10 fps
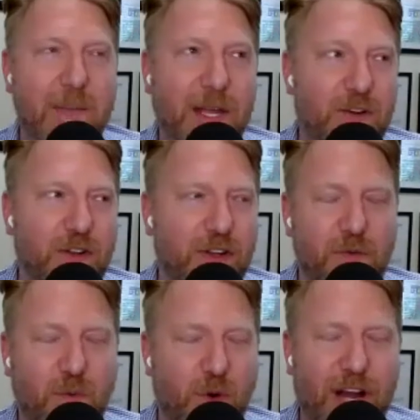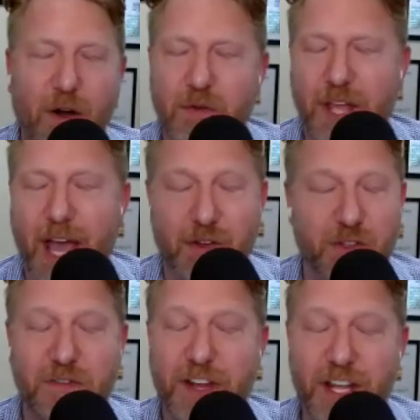I mean, you, you, we're now yeah.
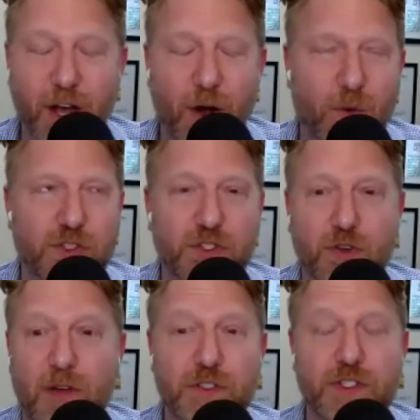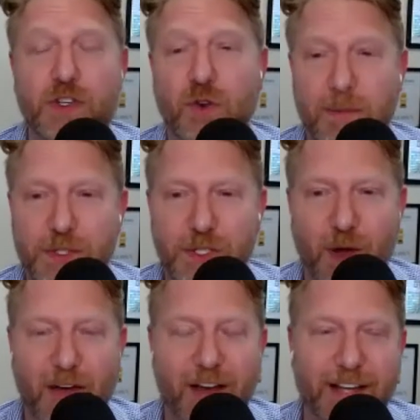There's video. You have scripts. You
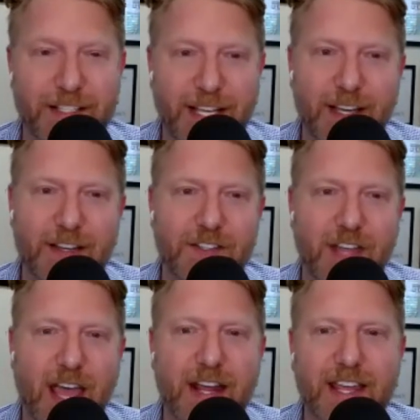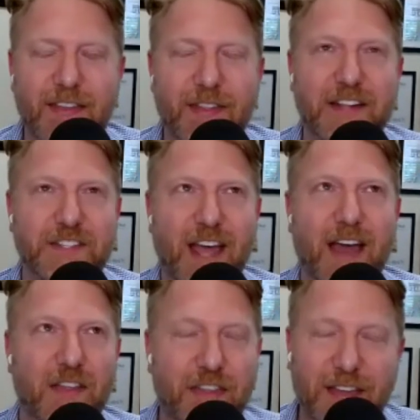have ideas. And again, mm-hmm. that's
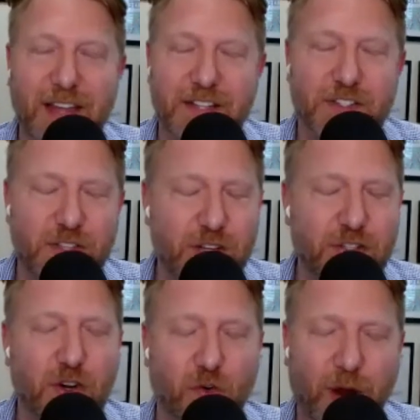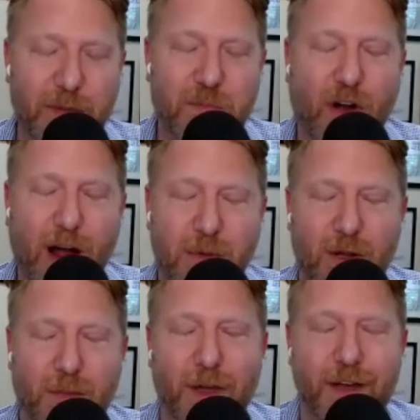I think that's such a great
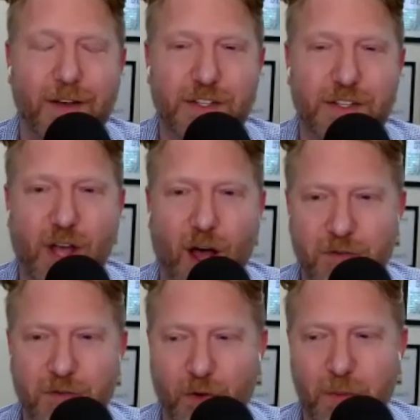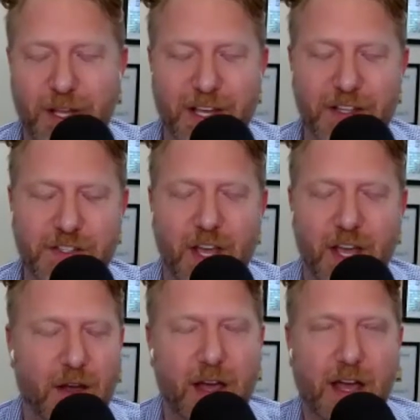problem to solve for because
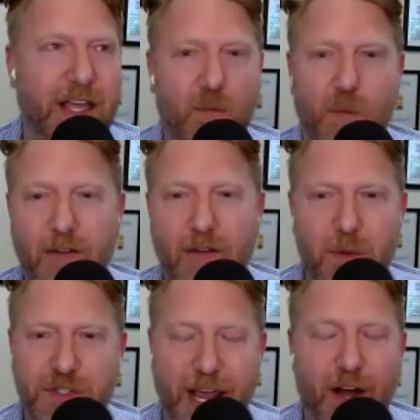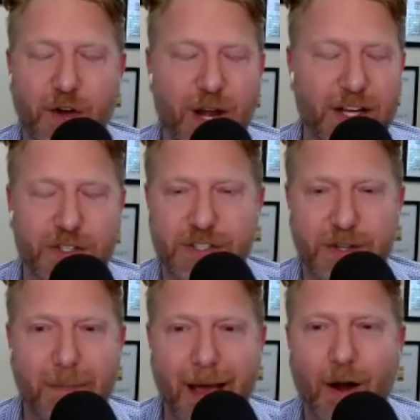again, we have almost 800 agents at,
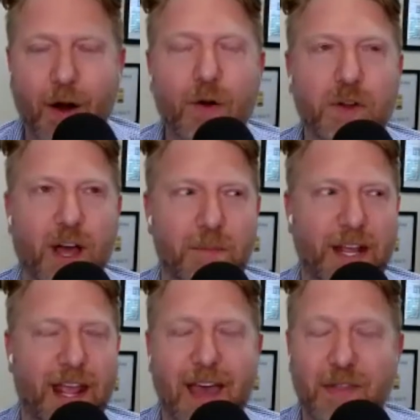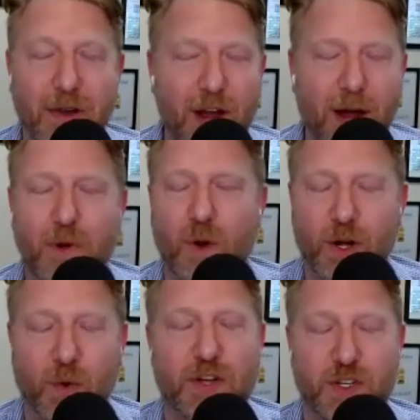my, at our own company, and the number one
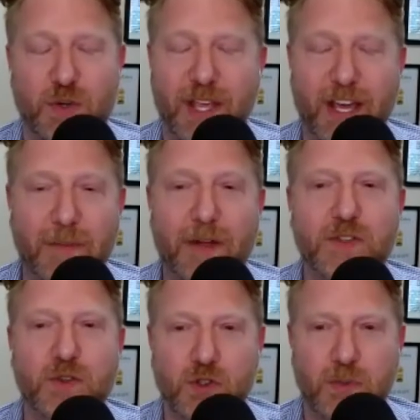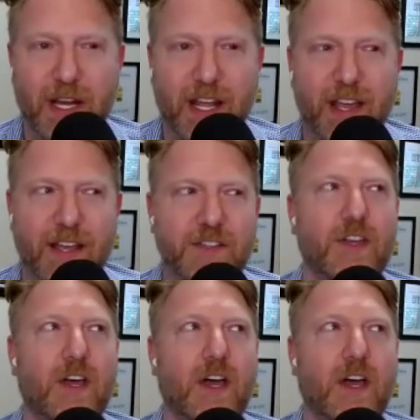question we get about social media is,